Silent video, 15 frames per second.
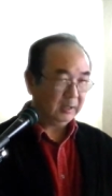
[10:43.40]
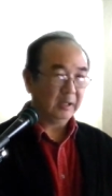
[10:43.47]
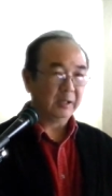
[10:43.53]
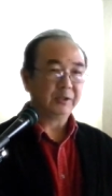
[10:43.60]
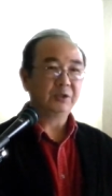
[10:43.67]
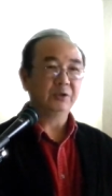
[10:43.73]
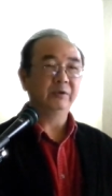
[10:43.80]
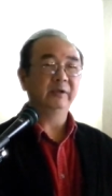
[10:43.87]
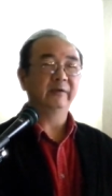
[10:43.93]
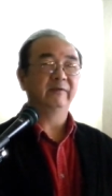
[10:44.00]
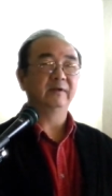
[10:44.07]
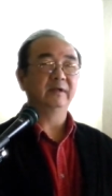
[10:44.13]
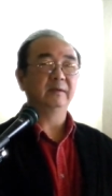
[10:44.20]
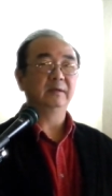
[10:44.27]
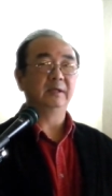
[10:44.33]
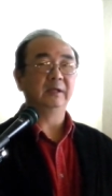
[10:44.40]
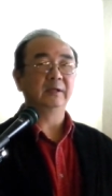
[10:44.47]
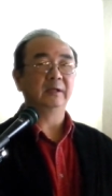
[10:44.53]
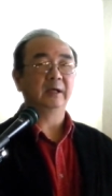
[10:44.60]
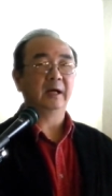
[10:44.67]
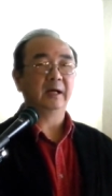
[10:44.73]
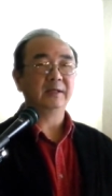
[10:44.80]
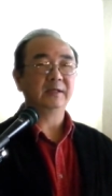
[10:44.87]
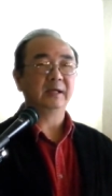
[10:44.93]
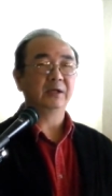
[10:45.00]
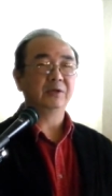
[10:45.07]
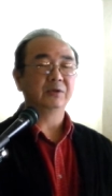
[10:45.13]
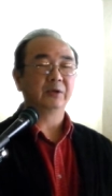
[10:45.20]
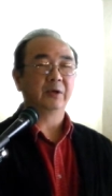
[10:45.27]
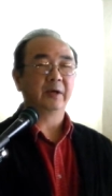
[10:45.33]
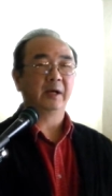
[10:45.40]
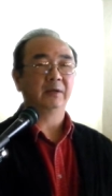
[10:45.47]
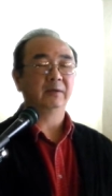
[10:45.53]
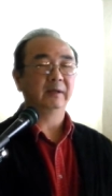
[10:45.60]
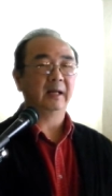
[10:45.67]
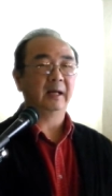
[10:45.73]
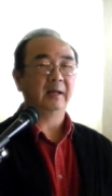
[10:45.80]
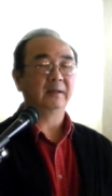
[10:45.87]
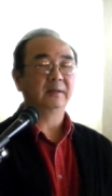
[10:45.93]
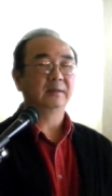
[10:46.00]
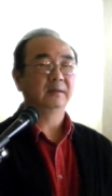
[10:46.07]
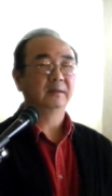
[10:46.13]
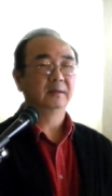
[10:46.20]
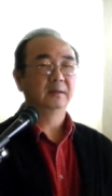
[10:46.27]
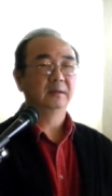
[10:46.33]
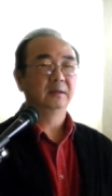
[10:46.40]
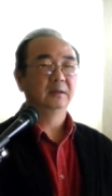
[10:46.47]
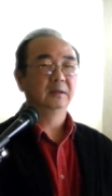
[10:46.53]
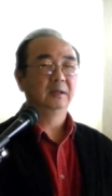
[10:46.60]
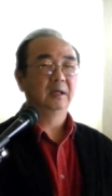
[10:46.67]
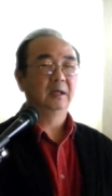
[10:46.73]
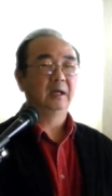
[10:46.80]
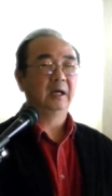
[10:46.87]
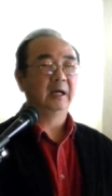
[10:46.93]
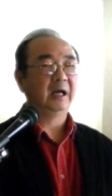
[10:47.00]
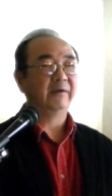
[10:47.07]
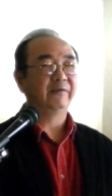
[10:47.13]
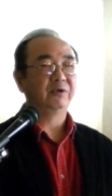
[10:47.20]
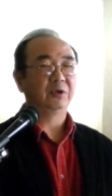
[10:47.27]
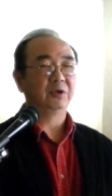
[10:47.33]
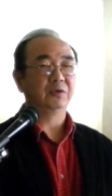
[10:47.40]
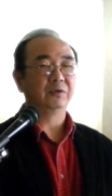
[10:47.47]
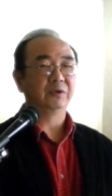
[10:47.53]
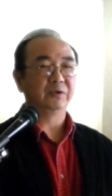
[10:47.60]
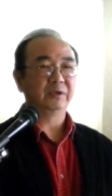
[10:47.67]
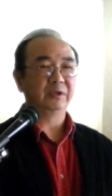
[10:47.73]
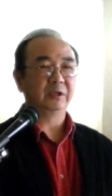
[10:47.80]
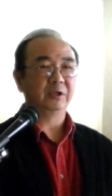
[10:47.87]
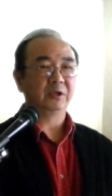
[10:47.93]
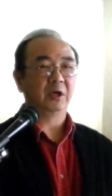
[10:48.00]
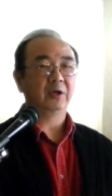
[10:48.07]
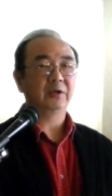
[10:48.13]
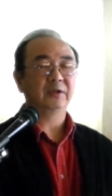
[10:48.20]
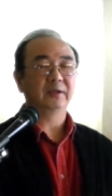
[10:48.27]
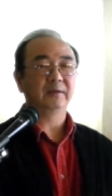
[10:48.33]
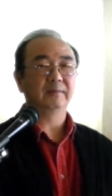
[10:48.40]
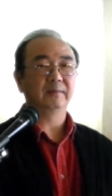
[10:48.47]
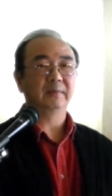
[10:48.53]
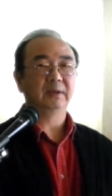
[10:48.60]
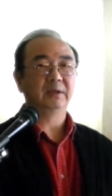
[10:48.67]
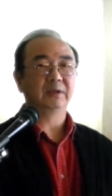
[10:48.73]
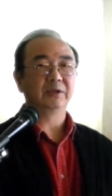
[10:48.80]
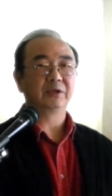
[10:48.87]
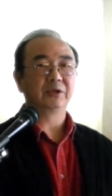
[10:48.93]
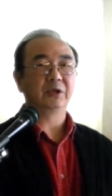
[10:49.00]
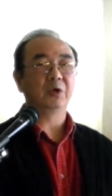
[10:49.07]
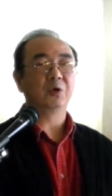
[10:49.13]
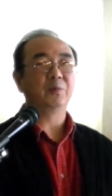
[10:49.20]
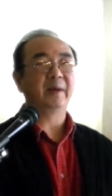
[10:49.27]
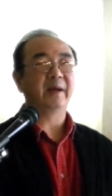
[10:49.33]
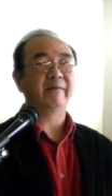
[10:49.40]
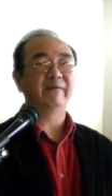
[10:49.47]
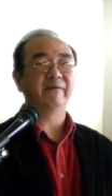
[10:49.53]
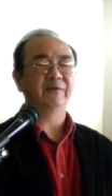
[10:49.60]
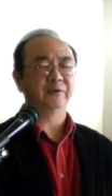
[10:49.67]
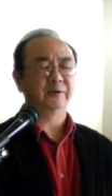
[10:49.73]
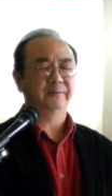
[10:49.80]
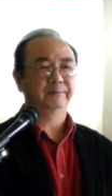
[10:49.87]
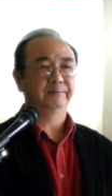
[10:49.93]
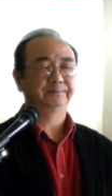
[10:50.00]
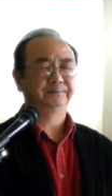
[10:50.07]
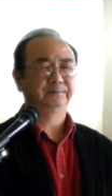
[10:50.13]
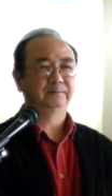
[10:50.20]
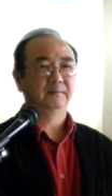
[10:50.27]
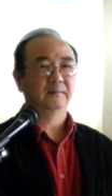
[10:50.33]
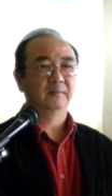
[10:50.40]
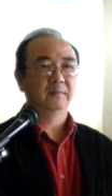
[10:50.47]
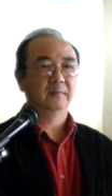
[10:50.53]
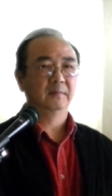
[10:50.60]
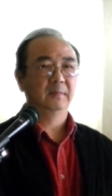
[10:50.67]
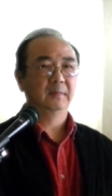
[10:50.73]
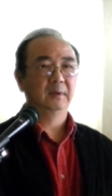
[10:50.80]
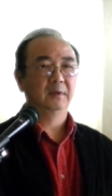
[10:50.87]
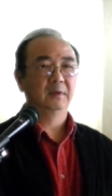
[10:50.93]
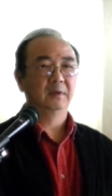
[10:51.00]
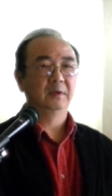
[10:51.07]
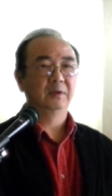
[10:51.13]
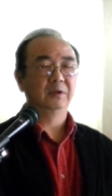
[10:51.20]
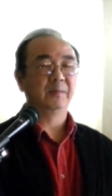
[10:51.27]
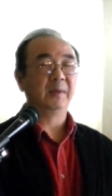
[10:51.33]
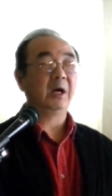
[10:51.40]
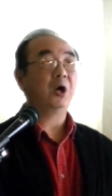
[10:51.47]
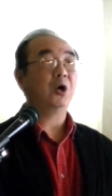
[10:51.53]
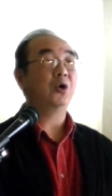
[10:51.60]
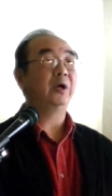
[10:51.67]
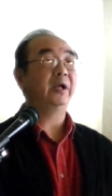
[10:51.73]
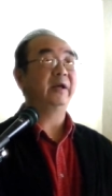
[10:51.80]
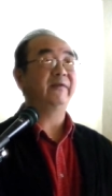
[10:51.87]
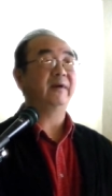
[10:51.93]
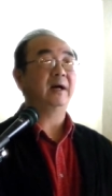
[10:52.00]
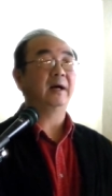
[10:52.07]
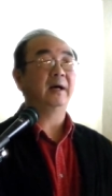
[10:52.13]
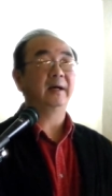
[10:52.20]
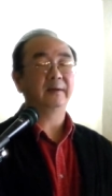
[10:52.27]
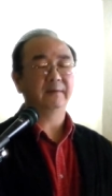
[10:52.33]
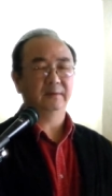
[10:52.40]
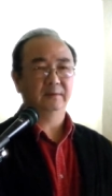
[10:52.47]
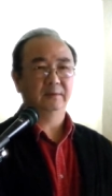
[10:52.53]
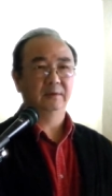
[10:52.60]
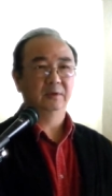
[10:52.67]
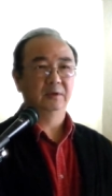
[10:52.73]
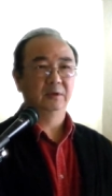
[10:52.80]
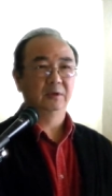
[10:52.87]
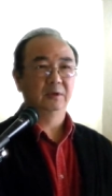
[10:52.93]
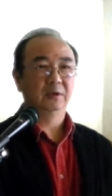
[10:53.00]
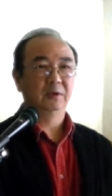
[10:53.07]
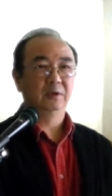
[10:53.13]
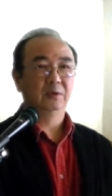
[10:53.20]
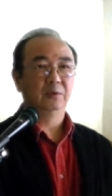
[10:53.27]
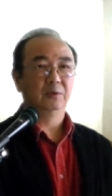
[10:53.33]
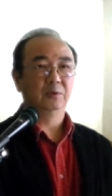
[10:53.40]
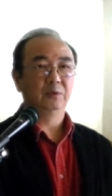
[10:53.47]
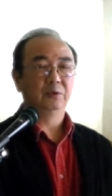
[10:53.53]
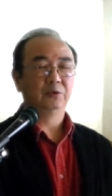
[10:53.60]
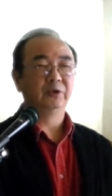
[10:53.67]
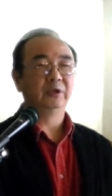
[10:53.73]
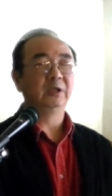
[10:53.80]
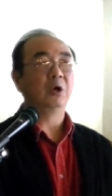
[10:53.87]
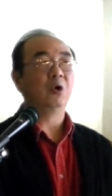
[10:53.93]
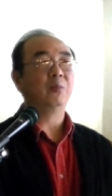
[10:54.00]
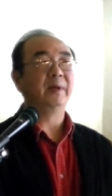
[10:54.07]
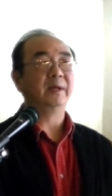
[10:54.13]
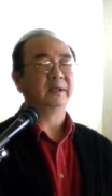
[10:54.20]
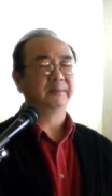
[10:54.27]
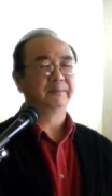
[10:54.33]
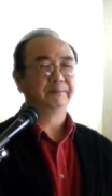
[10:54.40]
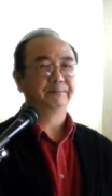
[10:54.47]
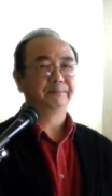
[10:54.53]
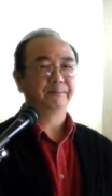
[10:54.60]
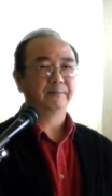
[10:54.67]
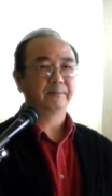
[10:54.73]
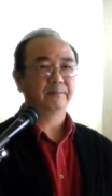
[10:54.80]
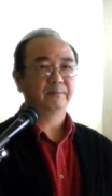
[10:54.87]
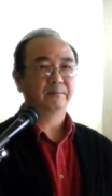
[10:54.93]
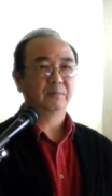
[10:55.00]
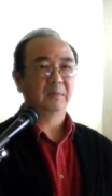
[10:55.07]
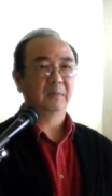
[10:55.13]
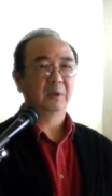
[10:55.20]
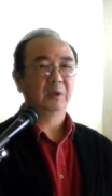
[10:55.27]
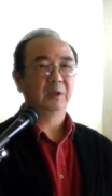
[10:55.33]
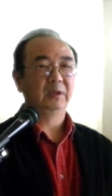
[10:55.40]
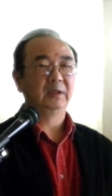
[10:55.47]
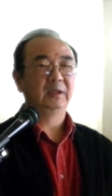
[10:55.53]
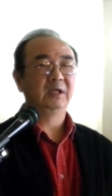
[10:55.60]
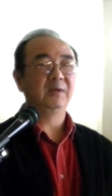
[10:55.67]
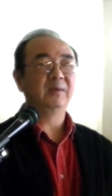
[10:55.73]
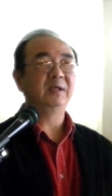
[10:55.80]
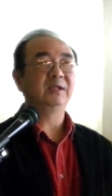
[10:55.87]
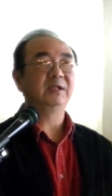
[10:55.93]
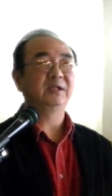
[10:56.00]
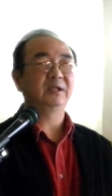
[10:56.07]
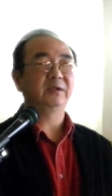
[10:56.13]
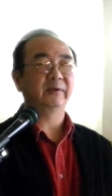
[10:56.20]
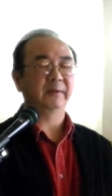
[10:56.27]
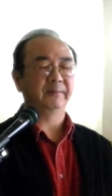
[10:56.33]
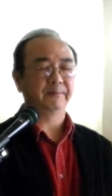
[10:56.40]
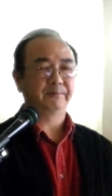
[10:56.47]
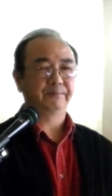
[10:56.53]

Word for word: And during the dinner, I said to my that I have to go to see doctor because so painful. So my whole left eye couldn't open, keeping tearing